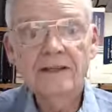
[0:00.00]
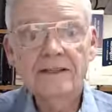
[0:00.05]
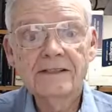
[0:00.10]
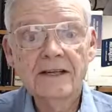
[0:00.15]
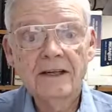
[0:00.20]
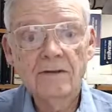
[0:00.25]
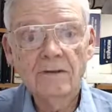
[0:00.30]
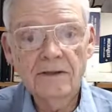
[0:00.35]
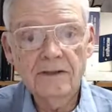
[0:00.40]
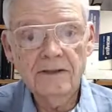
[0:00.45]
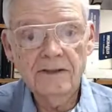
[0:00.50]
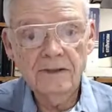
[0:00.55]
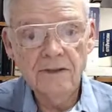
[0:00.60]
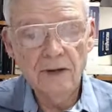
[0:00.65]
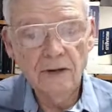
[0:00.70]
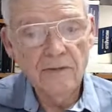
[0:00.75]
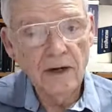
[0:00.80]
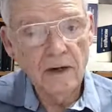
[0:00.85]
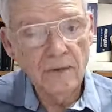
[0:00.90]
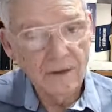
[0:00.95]
said wasn't true,
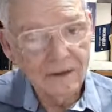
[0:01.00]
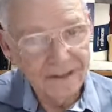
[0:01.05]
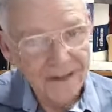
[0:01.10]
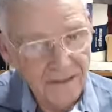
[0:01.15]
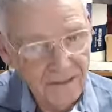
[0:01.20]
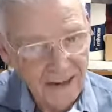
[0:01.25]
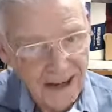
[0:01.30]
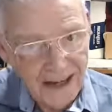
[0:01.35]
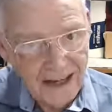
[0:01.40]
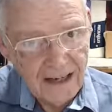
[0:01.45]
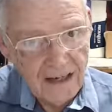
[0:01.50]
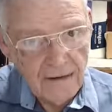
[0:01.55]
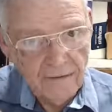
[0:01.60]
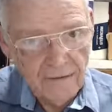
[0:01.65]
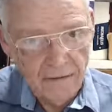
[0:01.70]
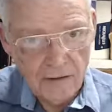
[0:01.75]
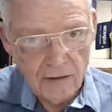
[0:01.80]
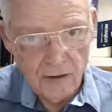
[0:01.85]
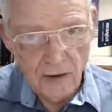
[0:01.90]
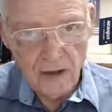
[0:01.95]
but it wasn't valid if it
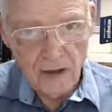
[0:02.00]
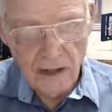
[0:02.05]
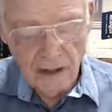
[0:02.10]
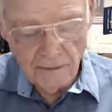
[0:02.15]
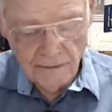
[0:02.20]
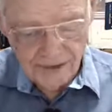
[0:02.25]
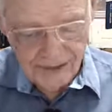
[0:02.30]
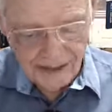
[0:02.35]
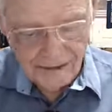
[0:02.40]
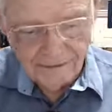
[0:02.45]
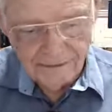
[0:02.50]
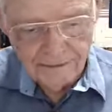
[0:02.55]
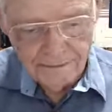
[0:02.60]
was only himself.